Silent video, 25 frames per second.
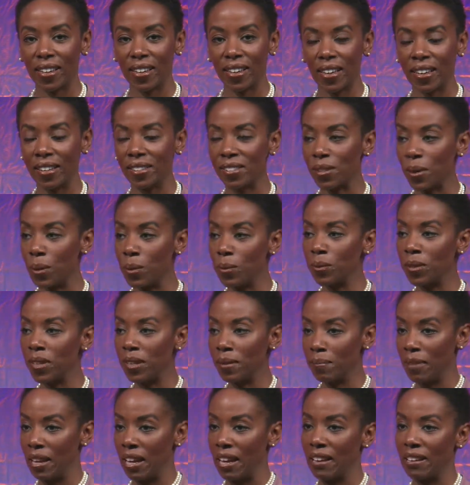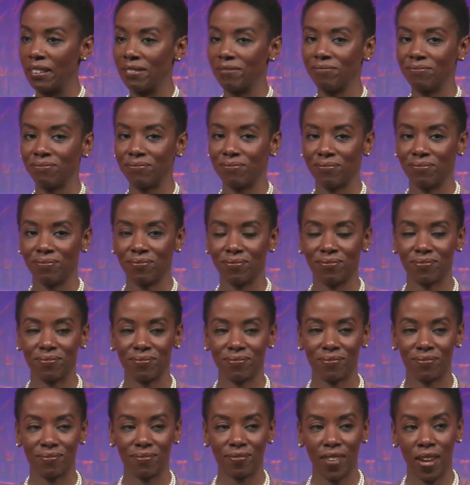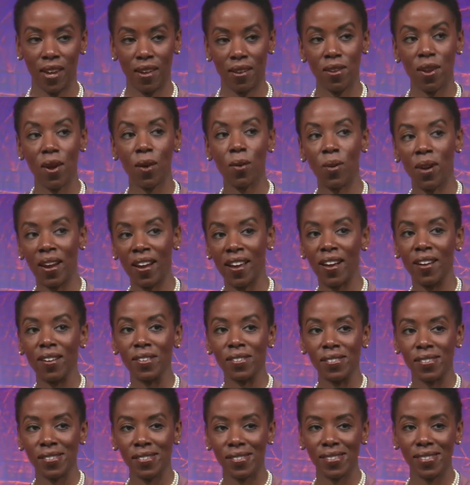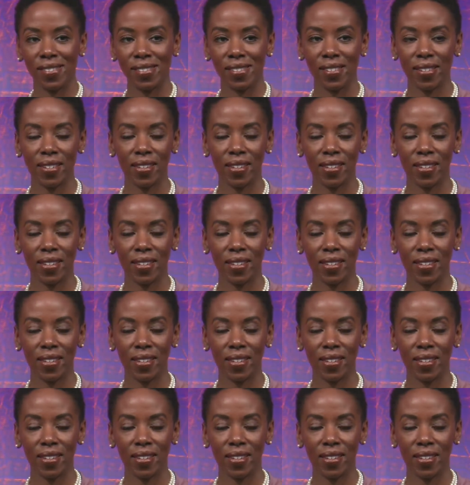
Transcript: it's only me and no one else.